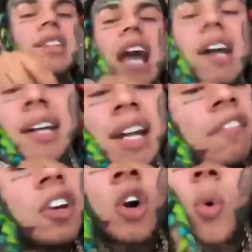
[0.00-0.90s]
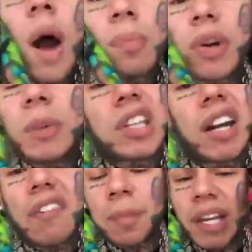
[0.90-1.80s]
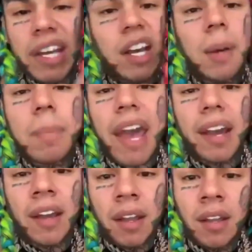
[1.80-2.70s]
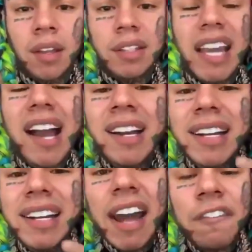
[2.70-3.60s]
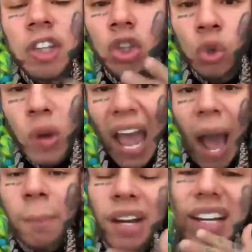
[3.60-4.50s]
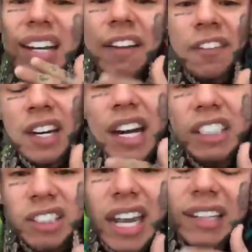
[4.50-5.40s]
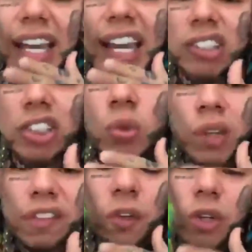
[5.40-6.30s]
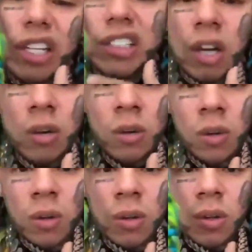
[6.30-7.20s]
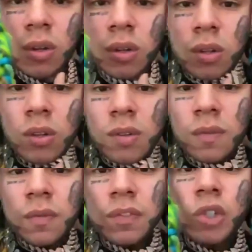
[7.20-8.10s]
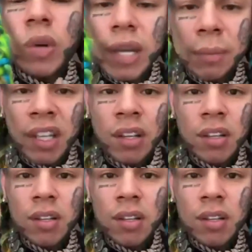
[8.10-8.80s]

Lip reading: Y'all could never cooperate with the government and come back. Y'all could never do that. I'm a living legend at the age of 24 years old. You hear me?